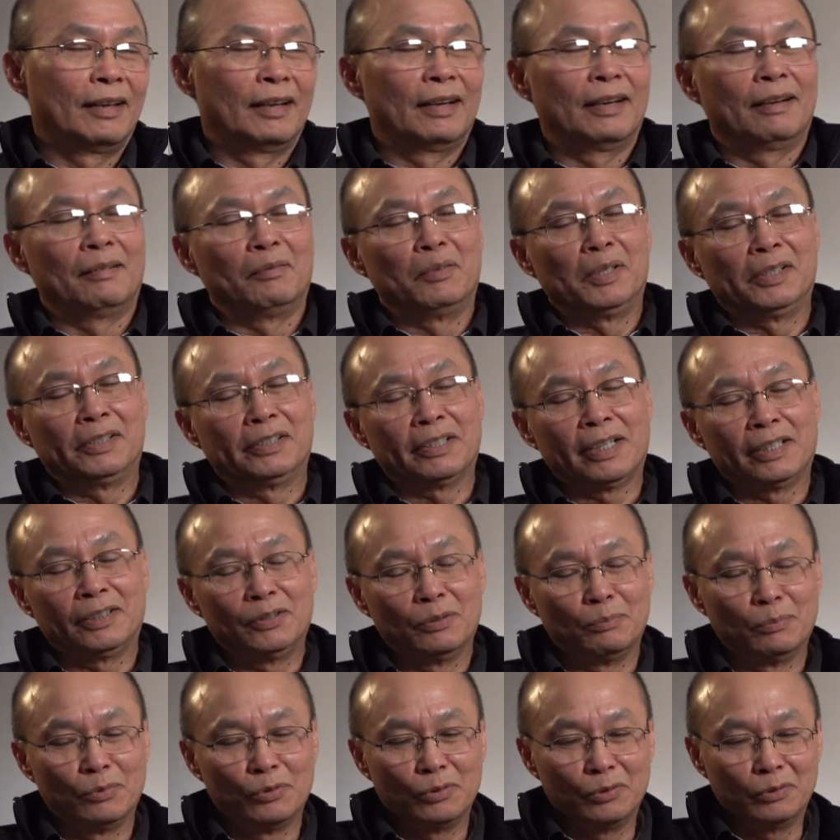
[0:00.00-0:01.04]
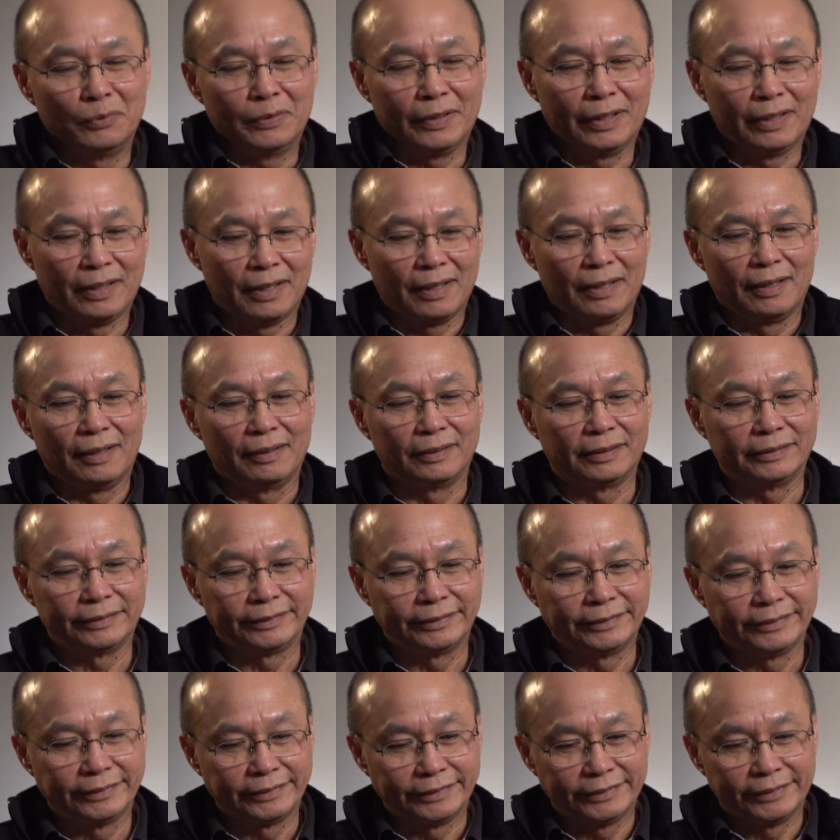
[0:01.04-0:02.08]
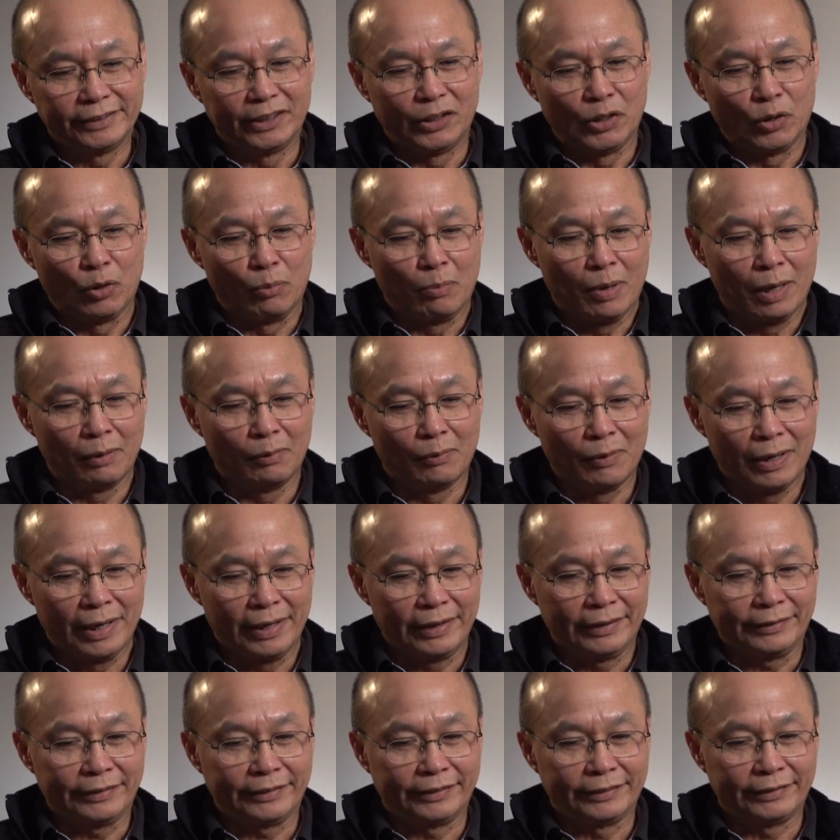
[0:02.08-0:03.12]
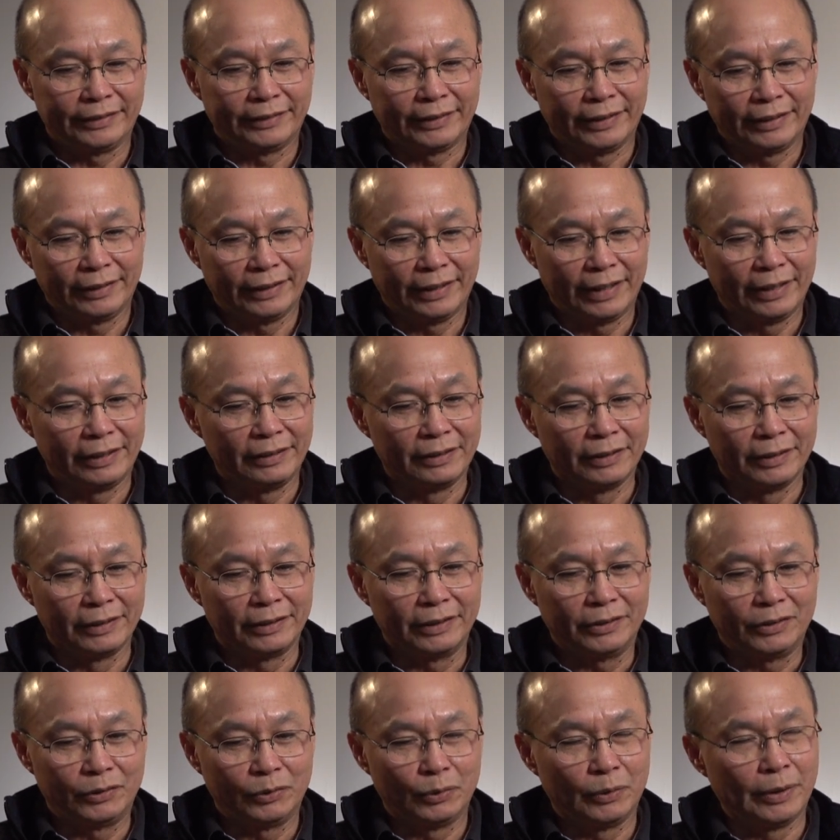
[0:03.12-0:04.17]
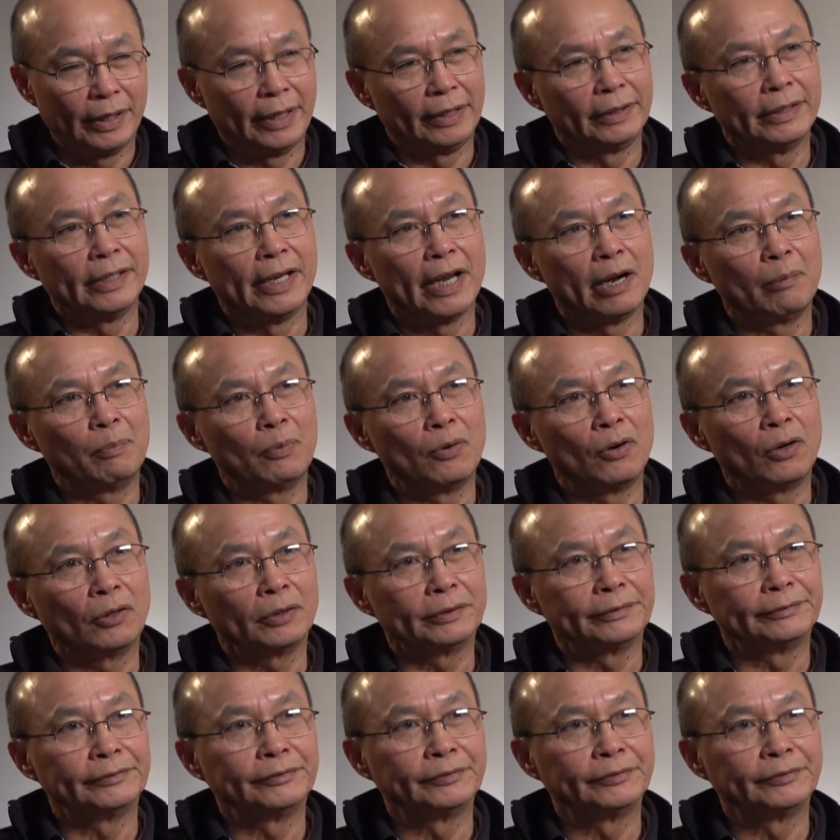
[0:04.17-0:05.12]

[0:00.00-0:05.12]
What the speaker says: and we decided to move. And I drove my wife and her to the airport